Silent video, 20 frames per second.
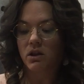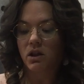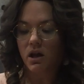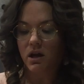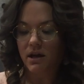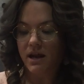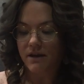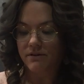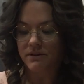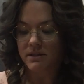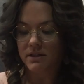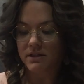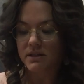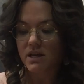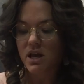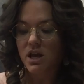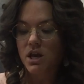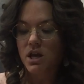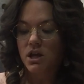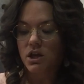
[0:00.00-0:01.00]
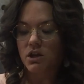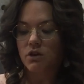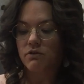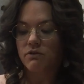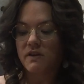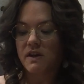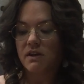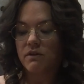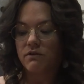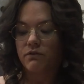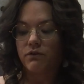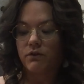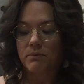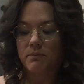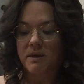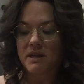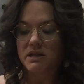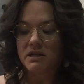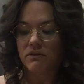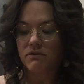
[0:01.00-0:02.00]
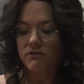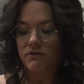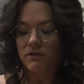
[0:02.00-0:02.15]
longhouses. You've eaten fermented